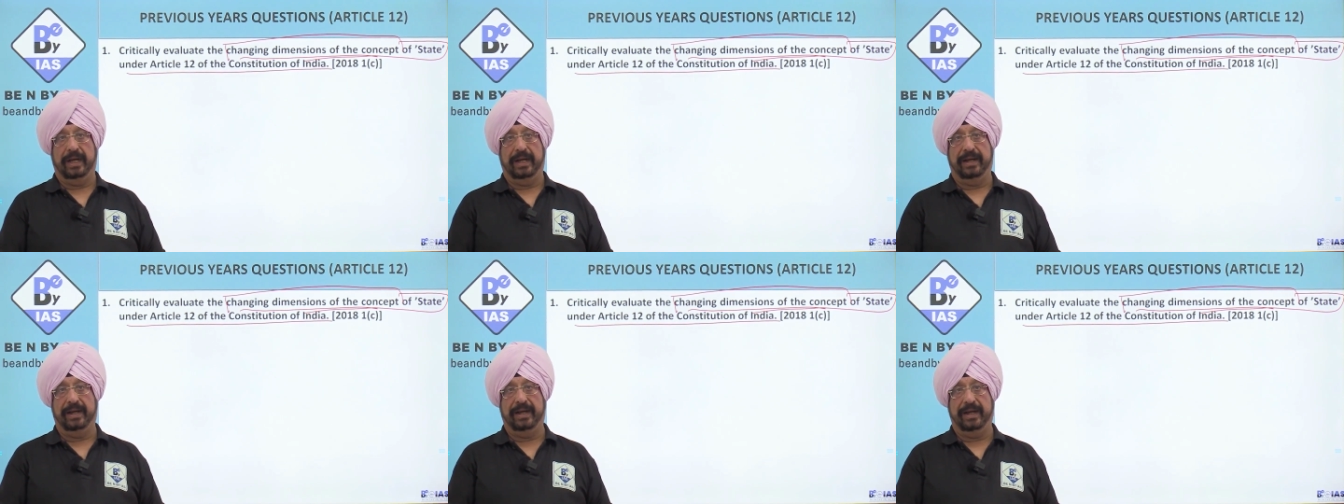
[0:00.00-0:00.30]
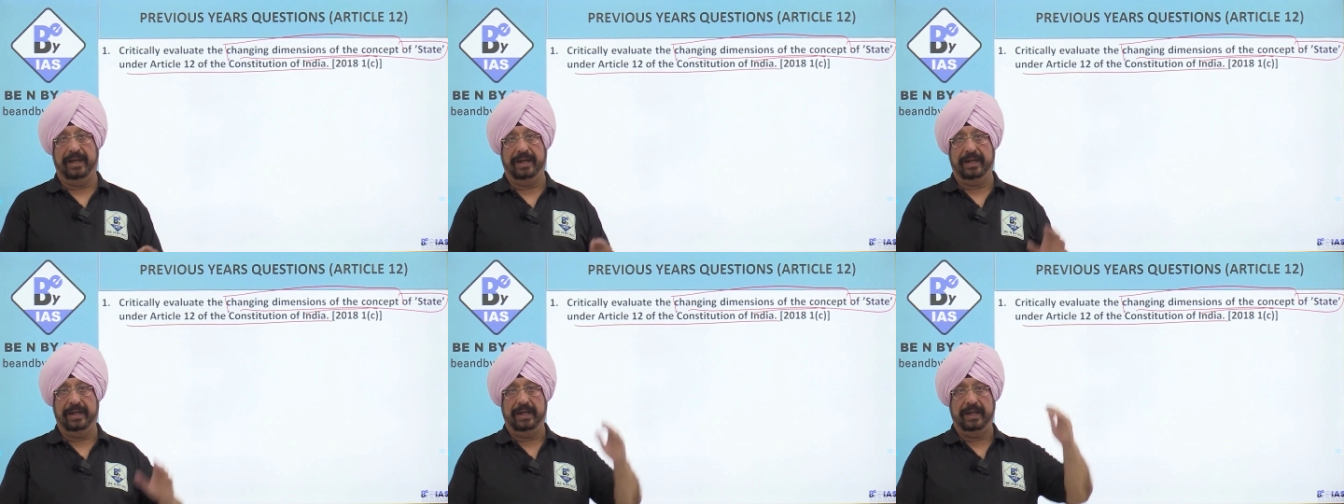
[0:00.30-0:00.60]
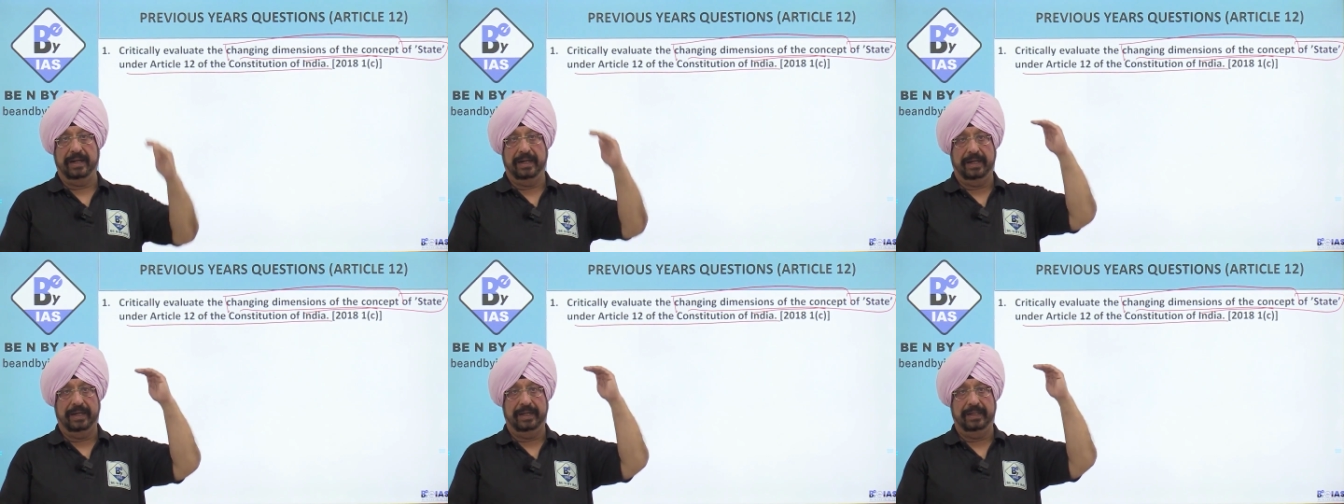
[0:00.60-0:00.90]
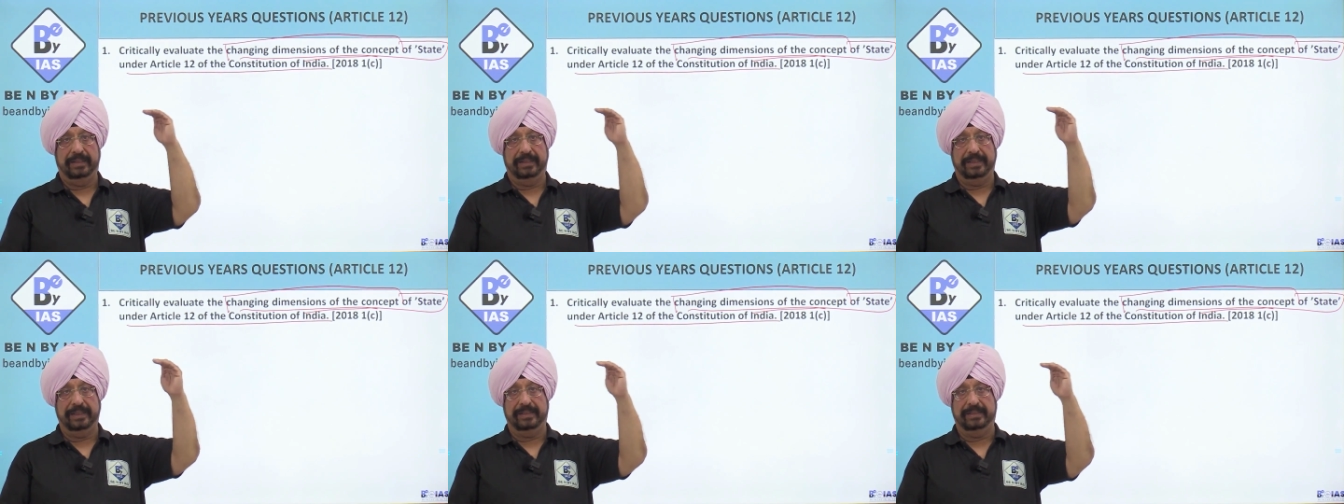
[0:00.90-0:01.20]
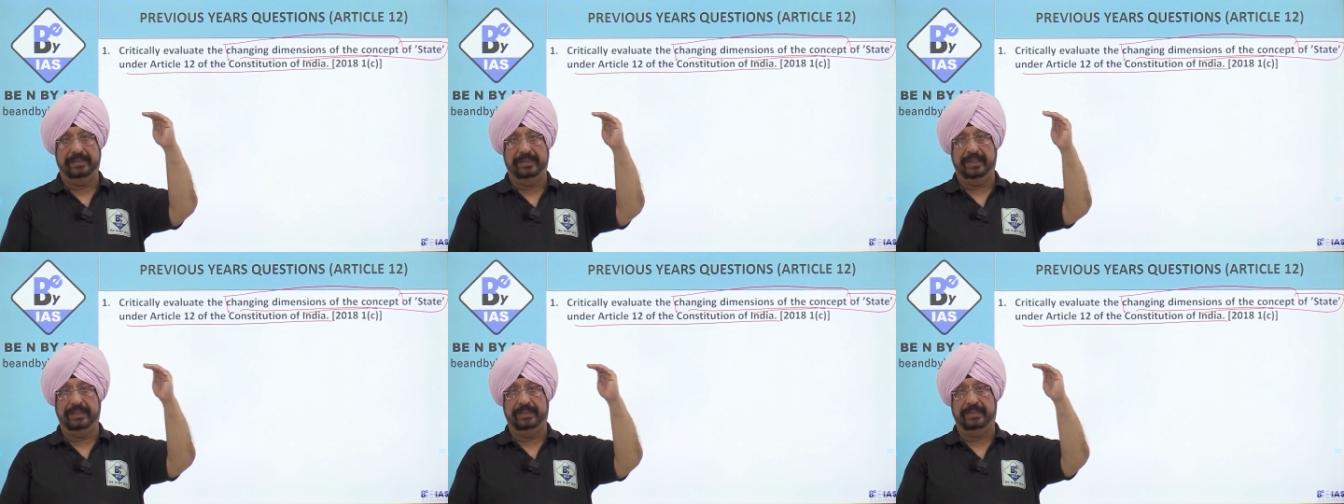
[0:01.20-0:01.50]
are this,
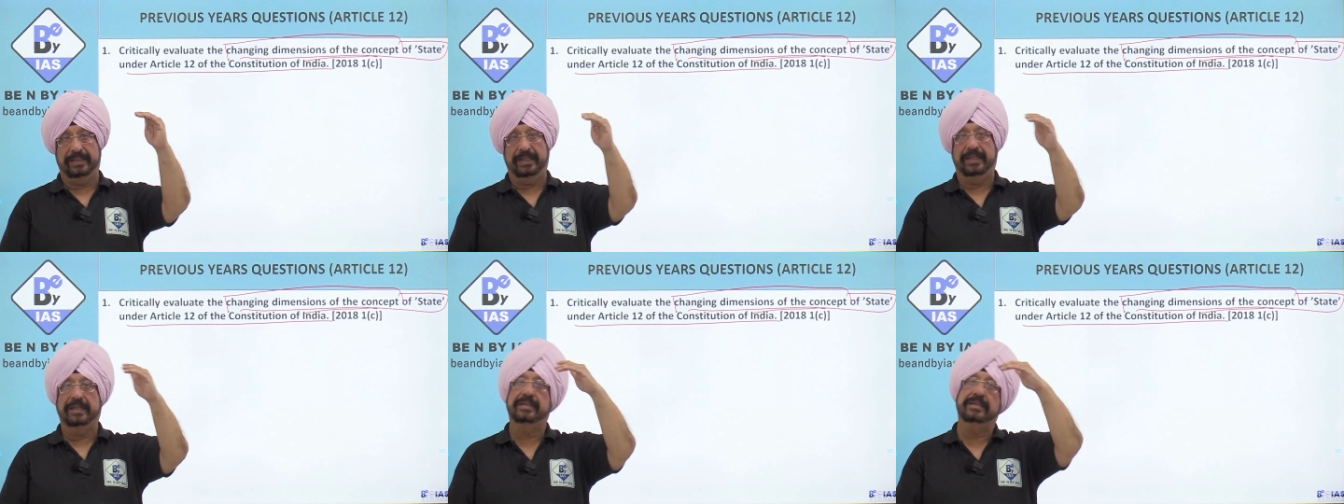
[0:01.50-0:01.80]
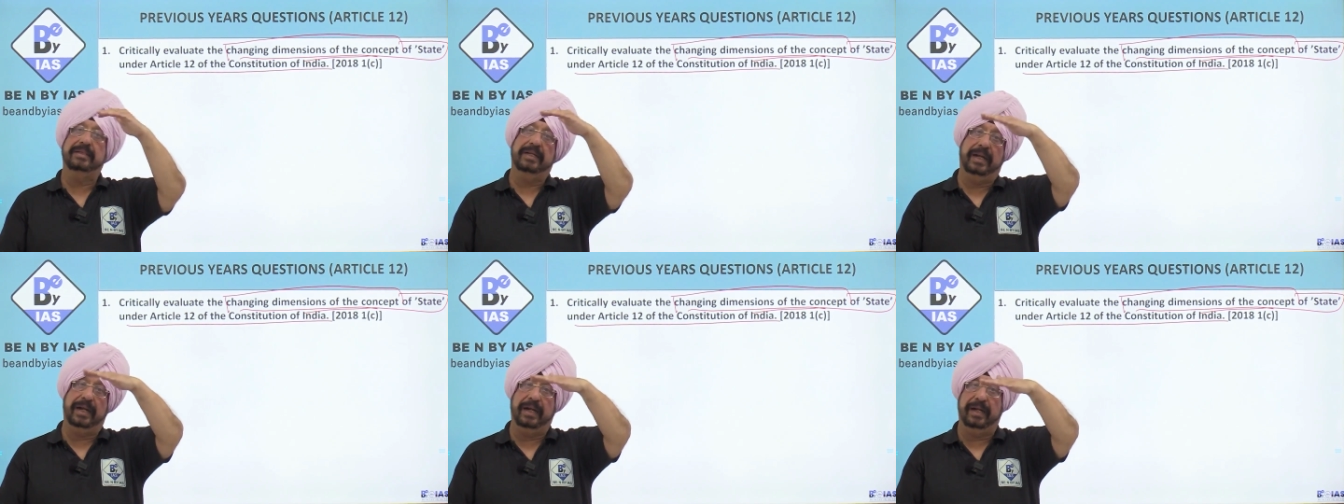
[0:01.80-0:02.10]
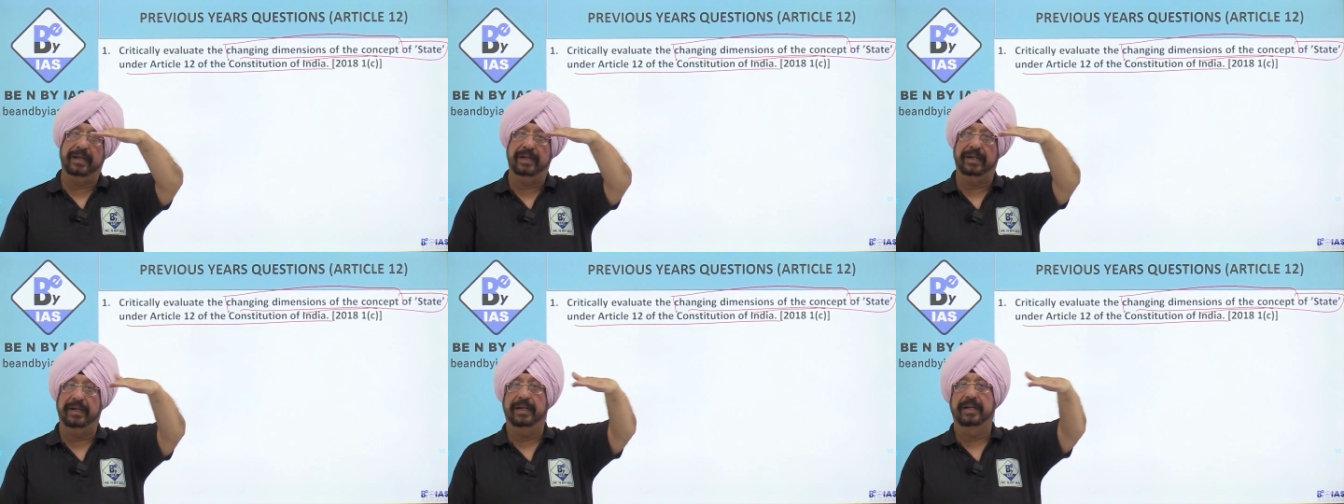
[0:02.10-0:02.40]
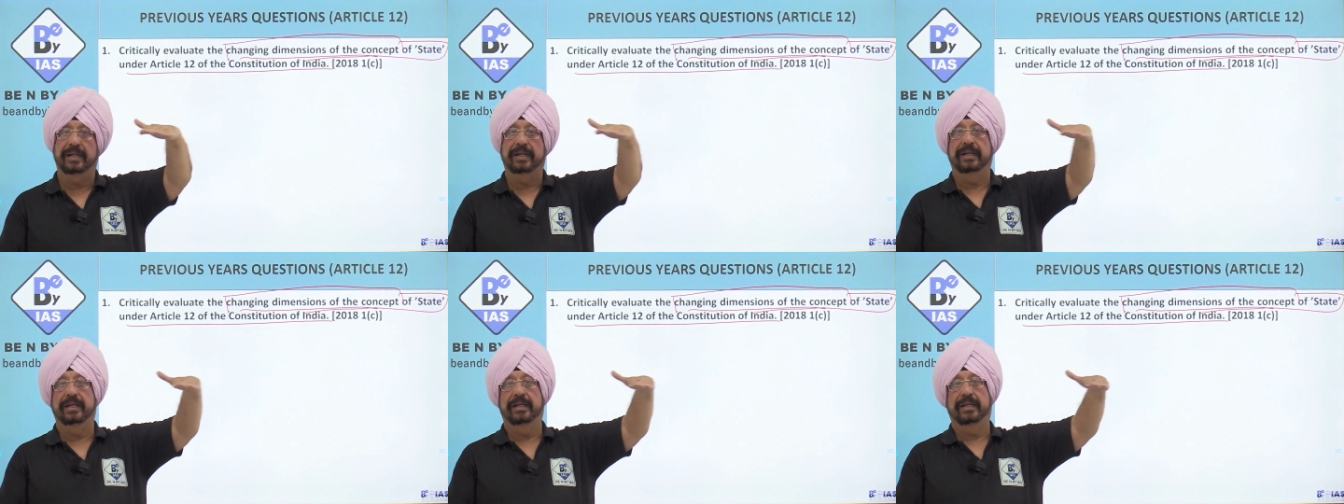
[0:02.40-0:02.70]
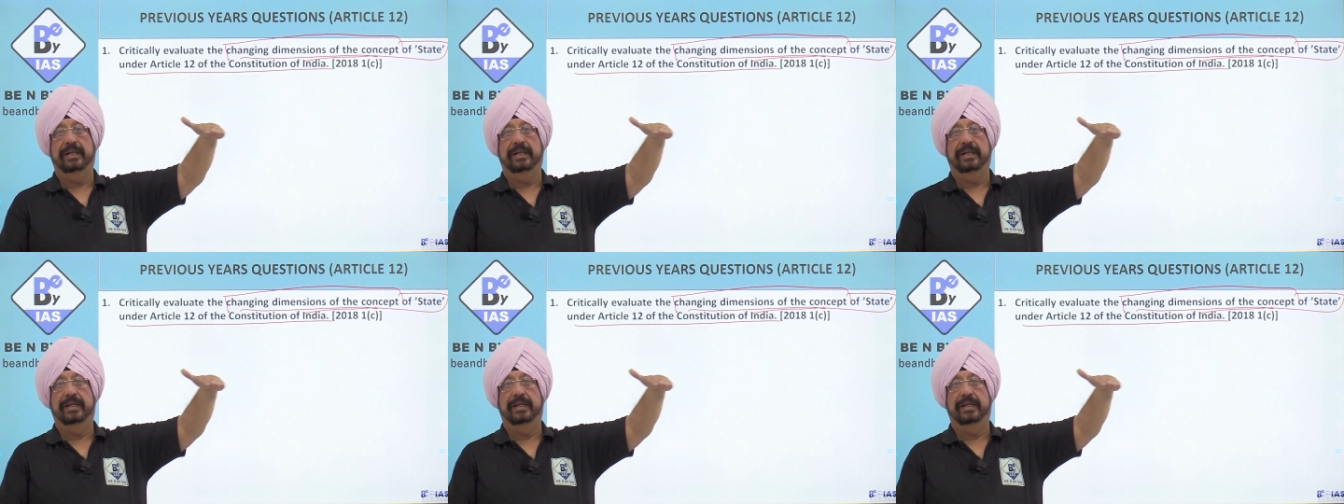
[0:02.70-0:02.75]
and